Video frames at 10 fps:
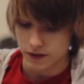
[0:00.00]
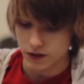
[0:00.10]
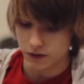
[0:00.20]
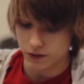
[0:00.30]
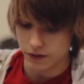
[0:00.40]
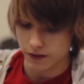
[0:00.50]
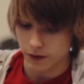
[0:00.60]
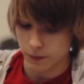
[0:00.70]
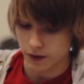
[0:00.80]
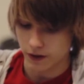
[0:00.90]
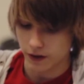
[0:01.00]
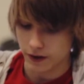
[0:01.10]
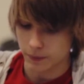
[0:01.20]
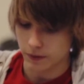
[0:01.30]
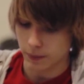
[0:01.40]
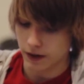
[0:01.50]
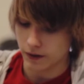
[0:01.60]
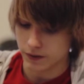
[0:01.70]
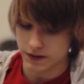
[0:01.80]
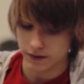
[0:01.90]
Children that were unable to
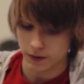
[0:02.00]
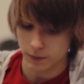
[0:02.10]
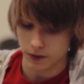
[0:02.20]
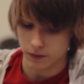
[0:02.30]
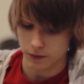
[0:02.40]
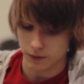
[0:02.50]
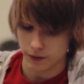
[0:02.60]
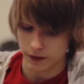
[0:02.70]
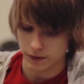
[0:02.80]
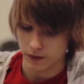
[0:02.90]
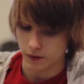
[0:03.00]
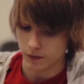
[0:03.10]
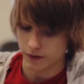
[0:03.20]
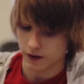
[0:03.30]
pay received the milk for free, with the